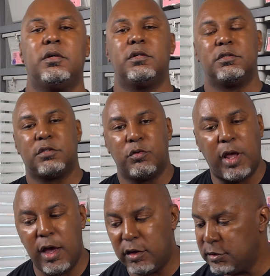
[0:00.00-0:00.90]
So
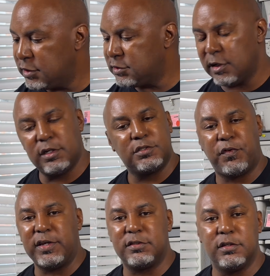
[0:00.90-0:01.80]
now let's
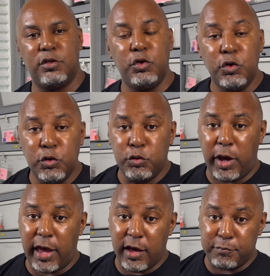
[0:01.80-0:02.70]
face it. You
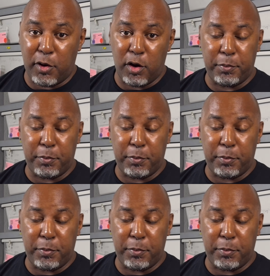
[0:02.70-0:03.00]
have ball